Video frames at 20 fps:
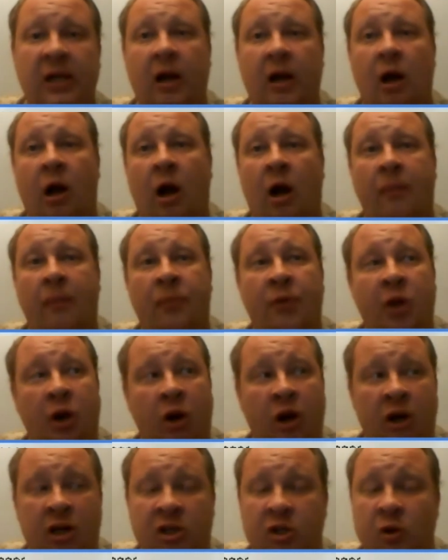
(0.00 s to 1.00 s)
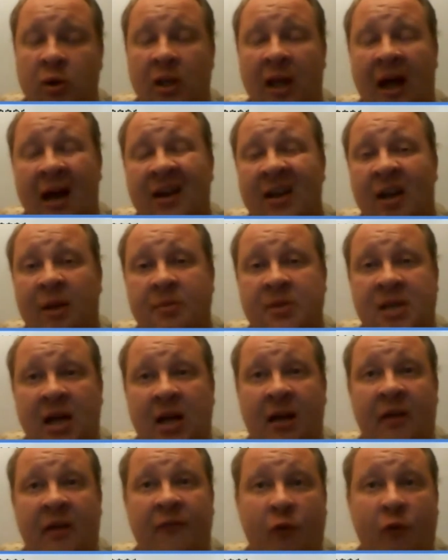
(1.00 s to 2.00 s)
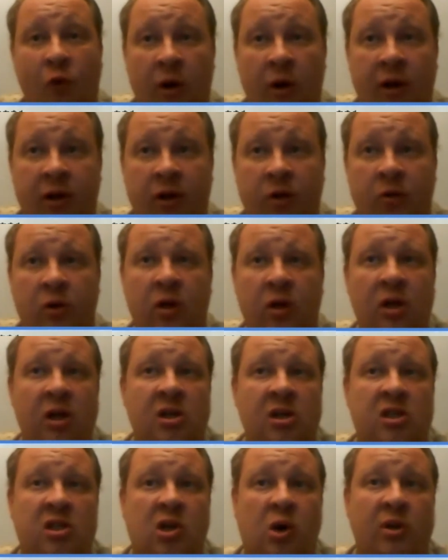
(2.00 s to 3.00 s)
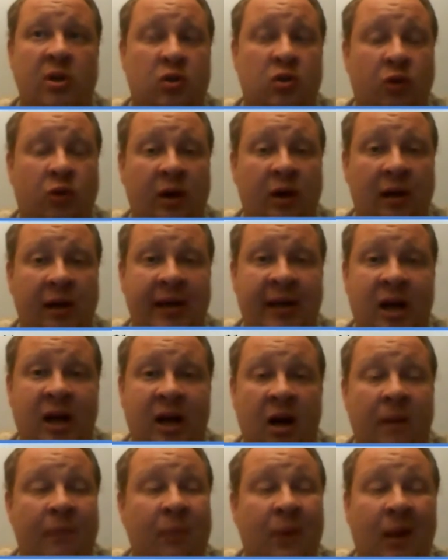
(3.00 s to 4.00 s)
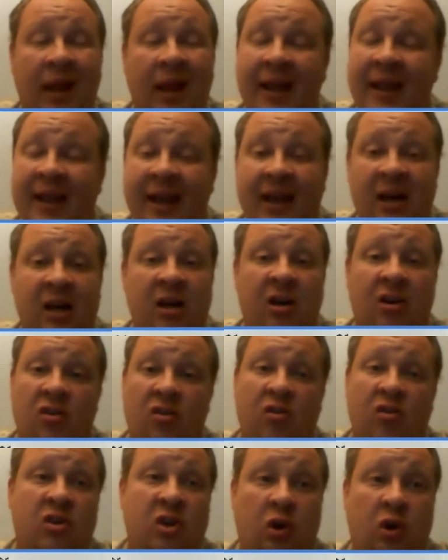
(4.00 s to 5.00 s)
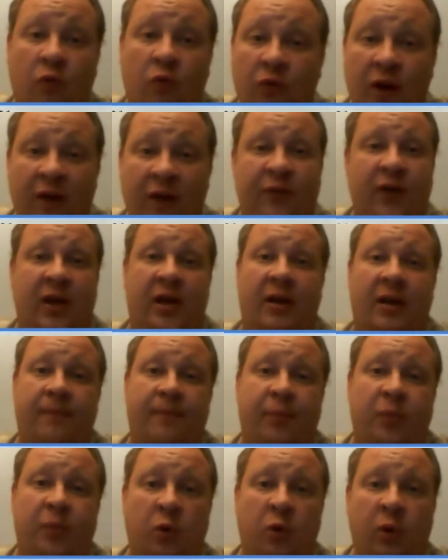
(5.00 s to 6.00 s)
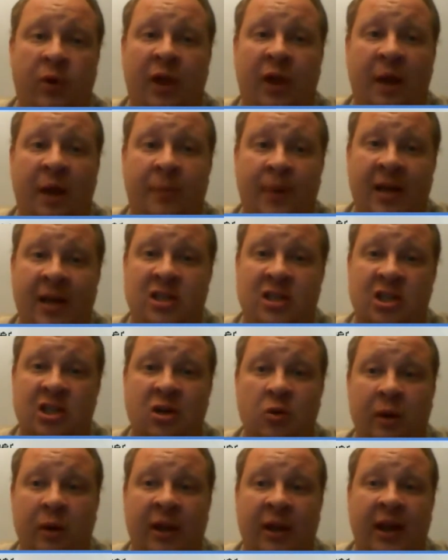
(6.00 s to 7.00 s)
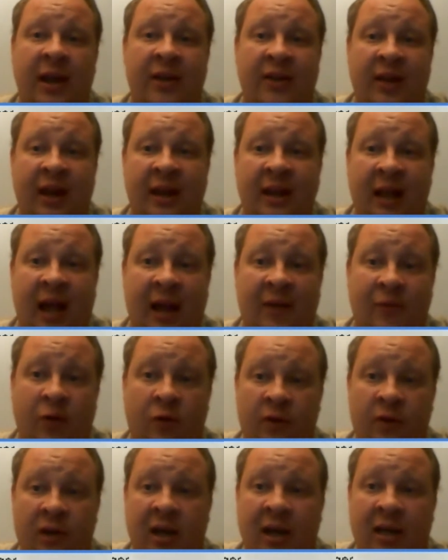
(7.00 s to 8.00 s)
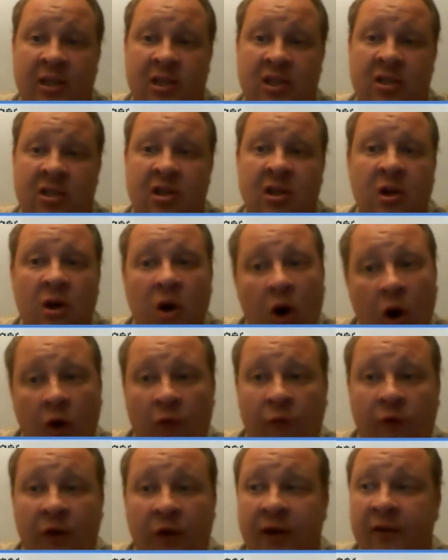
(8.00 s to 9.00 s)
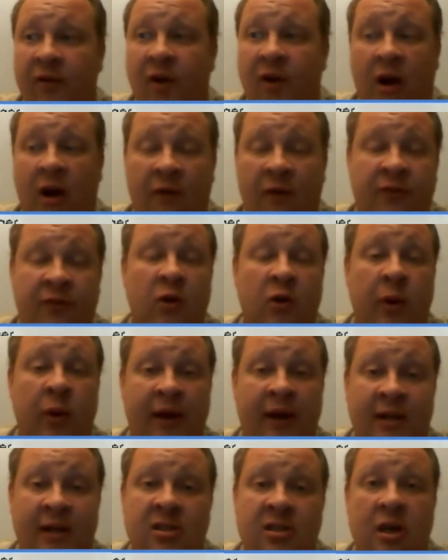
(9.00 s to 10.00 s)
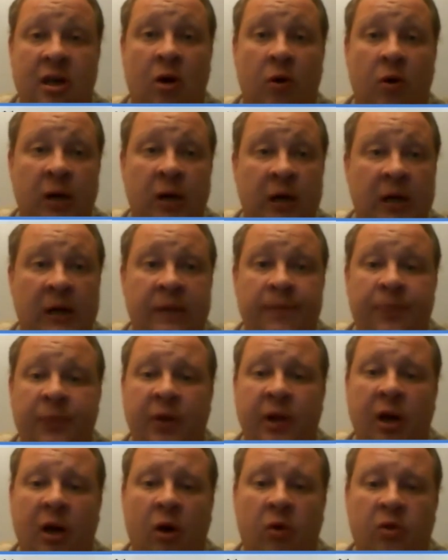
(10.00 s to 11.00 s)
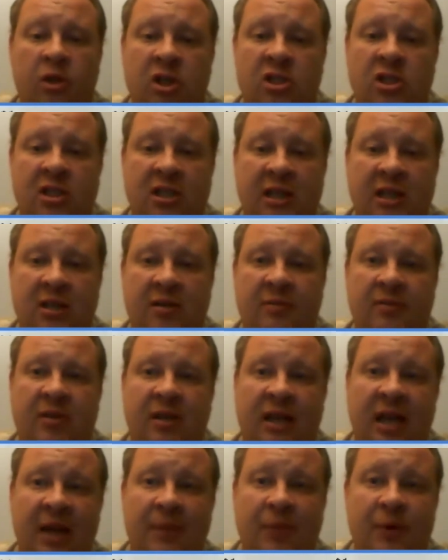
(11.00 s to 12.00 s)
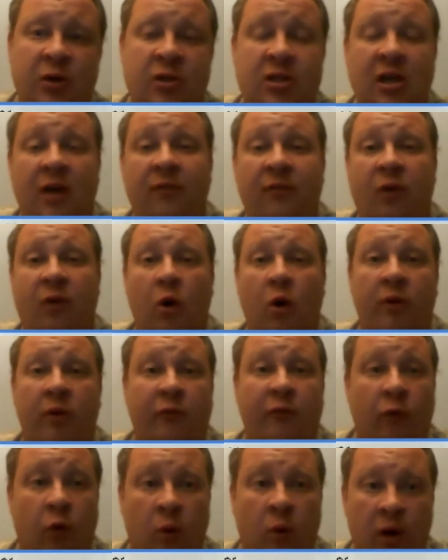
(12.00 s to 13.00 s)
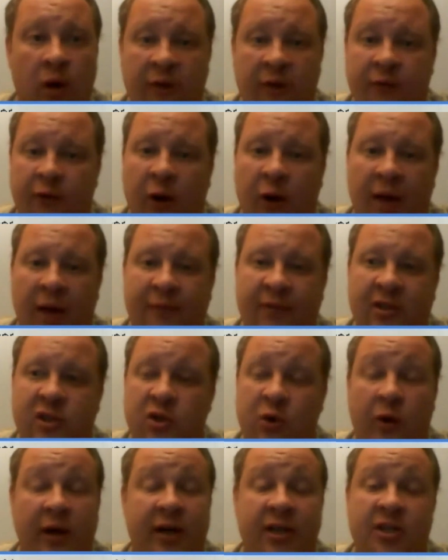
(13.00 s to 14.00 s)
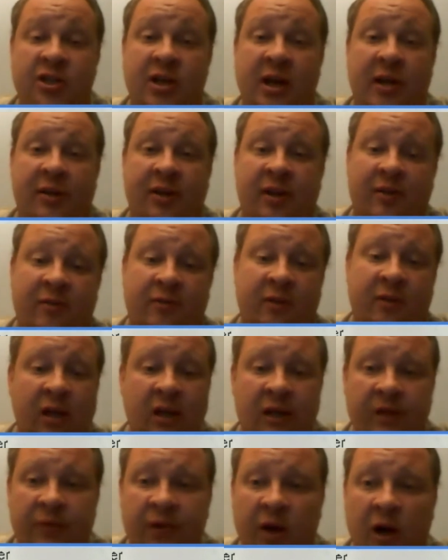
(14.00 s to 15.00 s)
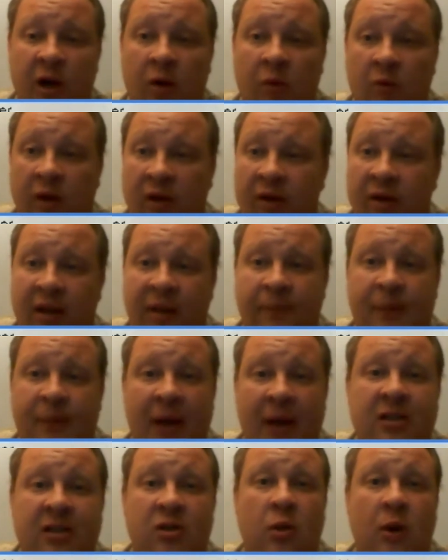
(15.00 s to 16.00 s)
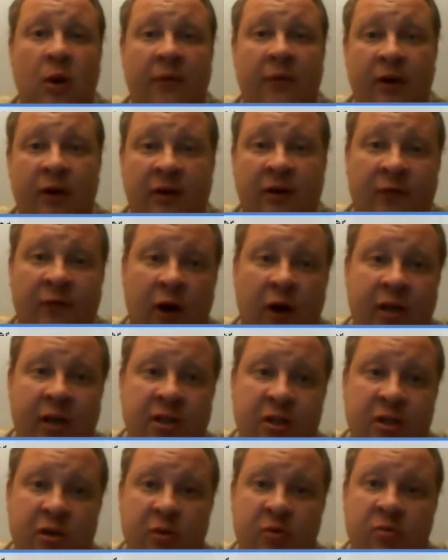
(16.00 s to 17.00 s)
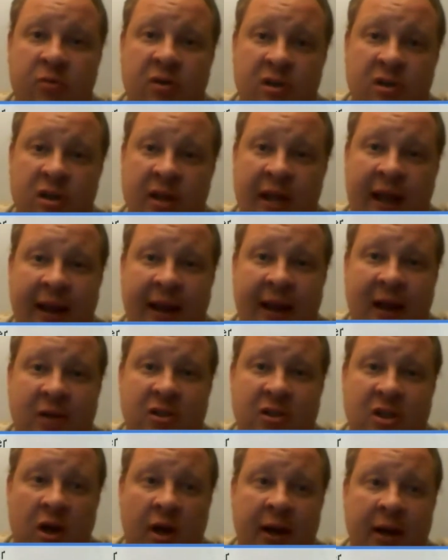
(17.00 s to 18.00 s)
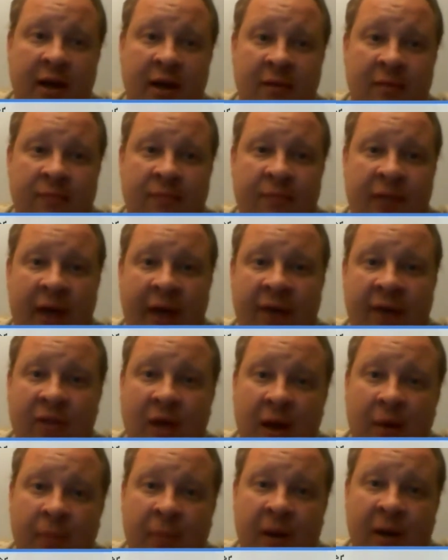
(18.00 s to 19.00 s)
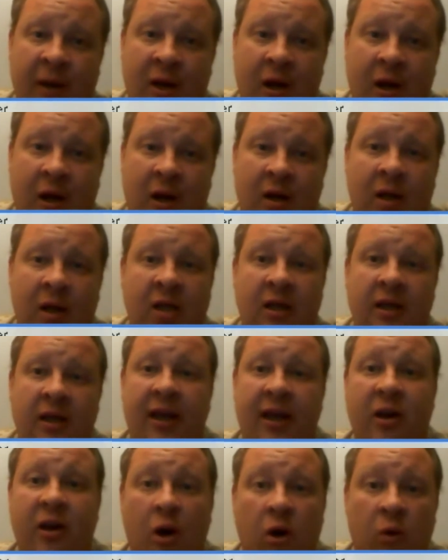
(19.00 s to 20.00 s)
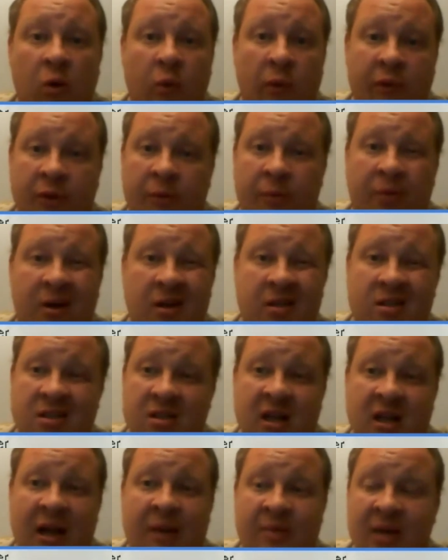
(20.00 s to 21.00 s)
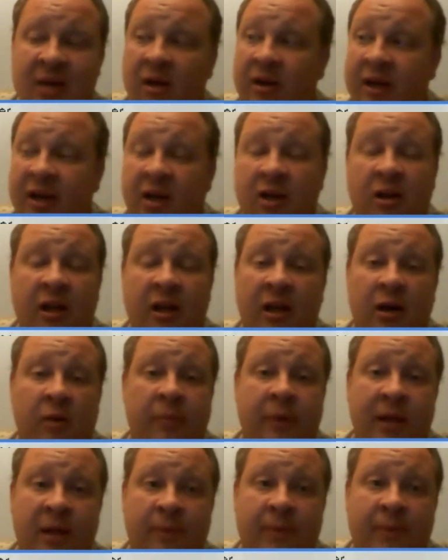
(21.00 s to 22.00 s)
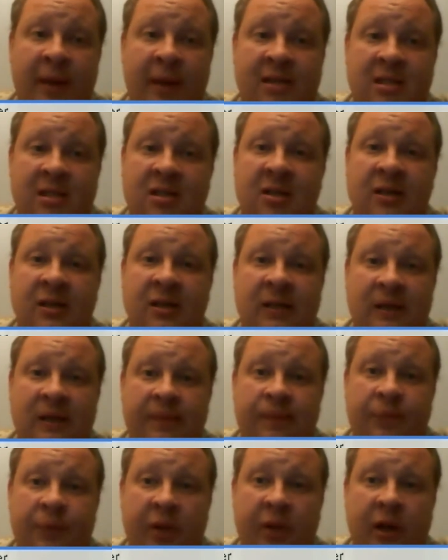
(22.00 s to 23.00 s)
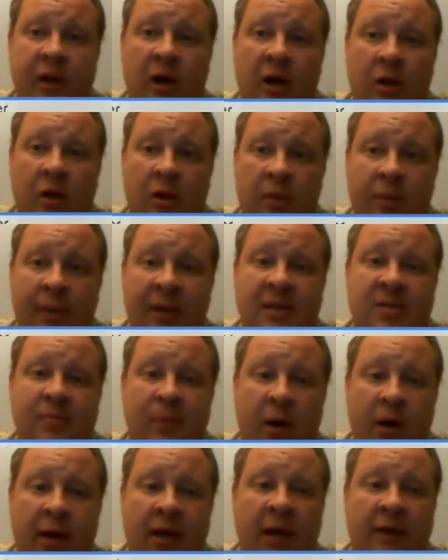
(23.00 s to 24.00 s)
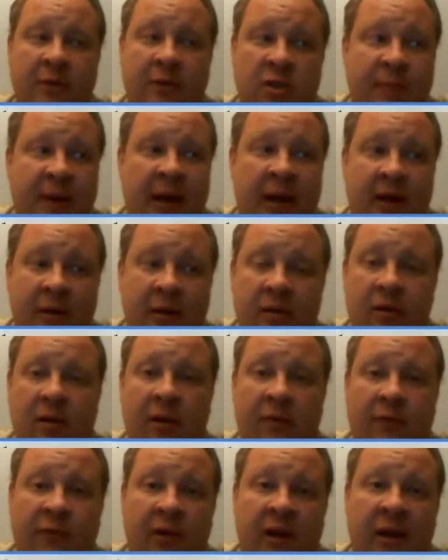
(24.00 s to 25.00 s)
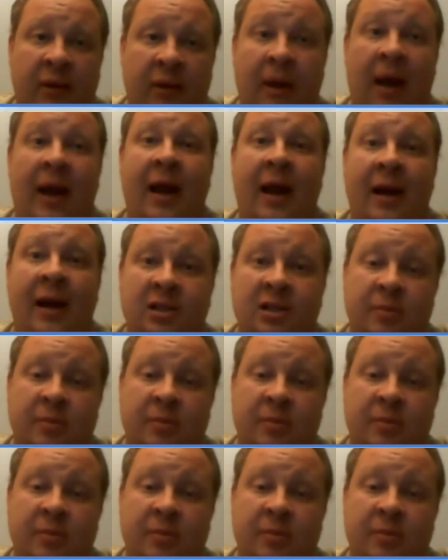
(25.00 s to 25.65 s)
They're going to do a lot of the upselling for you. So it's really going to play in terrific with iPass 2 when they get that live over the next, hopefully, few weeks. So, you know, just keep yourself going forward. If you haven't joined us yet, then, you know, get back to whoever invited you to the Hangout tonight and thank them and get going with them, because I'm telling you, it'll be the best, you know, the best money you ever spent, if in my honest